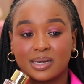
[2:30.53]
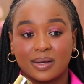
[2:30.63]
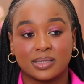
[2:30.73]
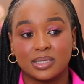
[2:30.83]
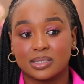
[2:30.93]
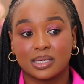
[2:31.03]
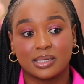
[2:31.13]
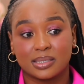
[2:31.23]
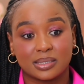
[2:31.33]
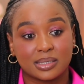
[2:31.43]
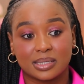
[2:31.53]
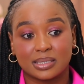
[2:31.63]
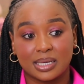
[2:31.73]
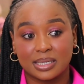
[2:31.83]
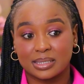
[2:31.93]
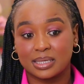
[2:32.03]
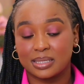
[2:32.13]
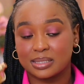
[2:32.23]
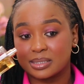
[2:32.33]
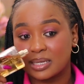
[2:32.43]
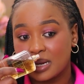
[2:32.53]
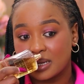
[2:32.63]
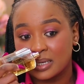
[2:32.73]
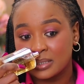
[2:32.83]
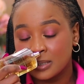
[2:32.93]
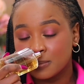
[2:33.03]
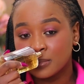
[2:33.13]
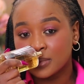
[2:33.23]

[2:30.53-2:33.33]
Now this is sexy, this is elegant,